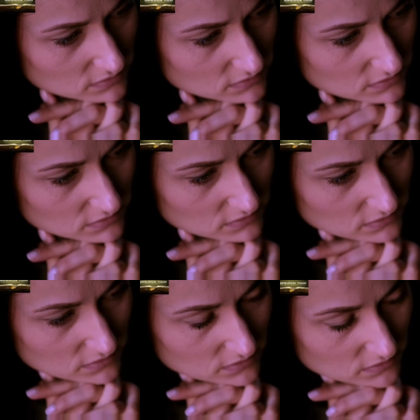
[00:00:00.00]
asked that same
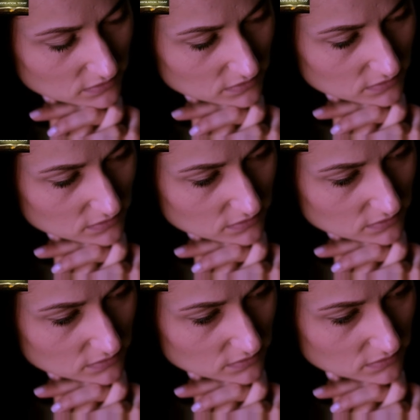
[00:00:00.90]
question
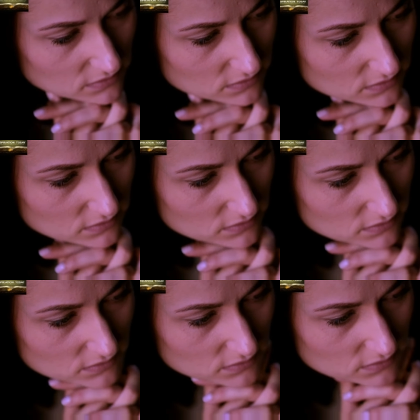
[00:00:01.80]

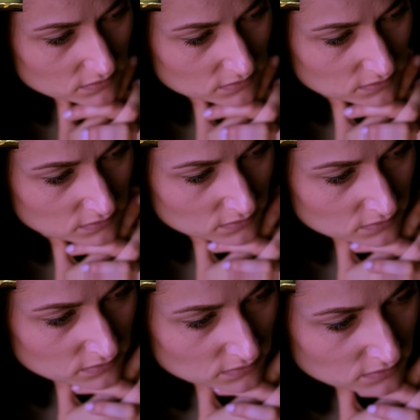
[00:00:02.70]
because you
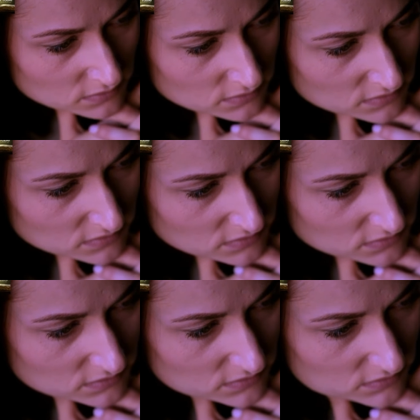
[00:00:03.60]
were waiting,
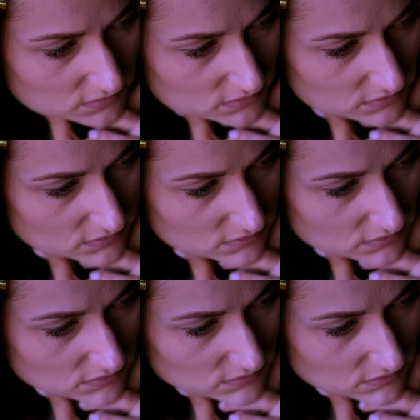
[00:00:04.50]
you were going through the